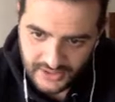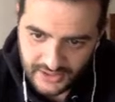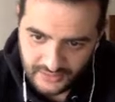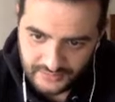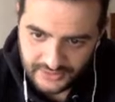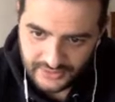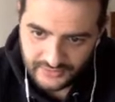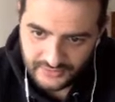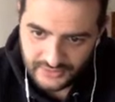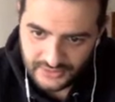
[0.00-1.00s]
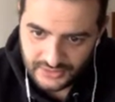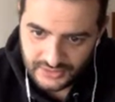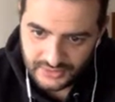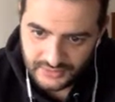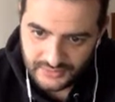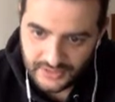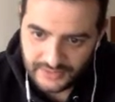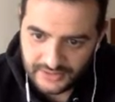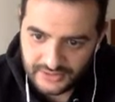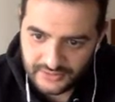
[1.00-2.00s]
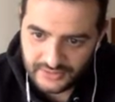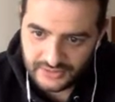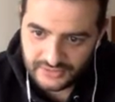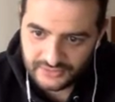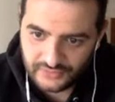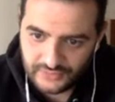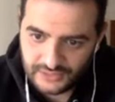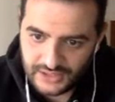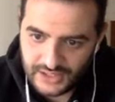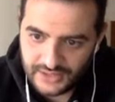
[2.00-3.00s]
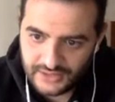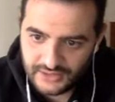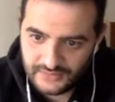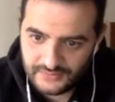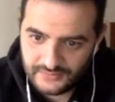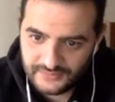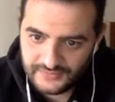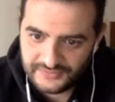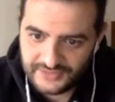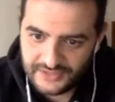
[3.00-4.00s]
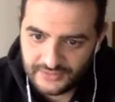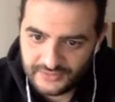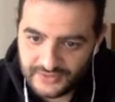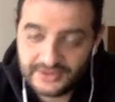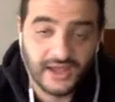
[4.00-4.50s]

I don't play green, but I play green in at least one lineup for the day when you draft.